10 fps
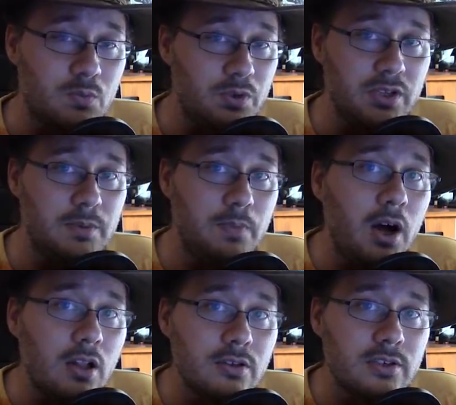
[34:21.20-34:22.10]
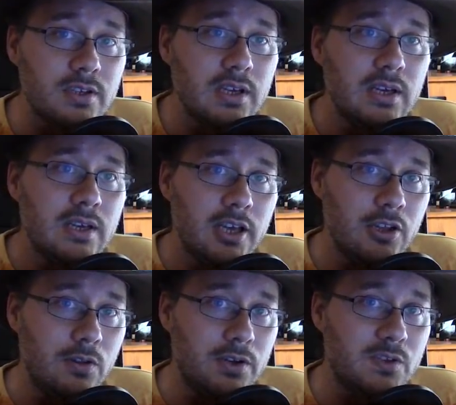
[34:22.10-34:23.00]
really polished. It
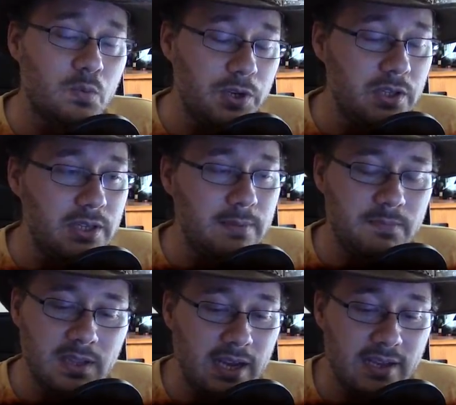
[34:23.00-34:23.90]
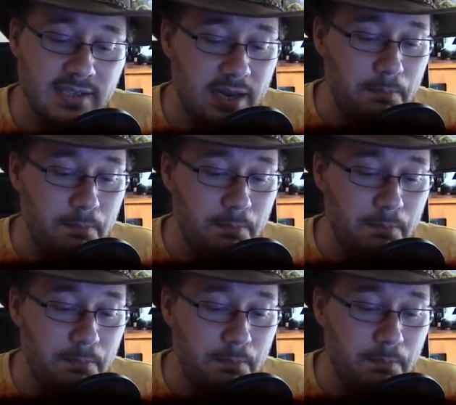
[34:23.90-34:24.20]
looks really, like I said, a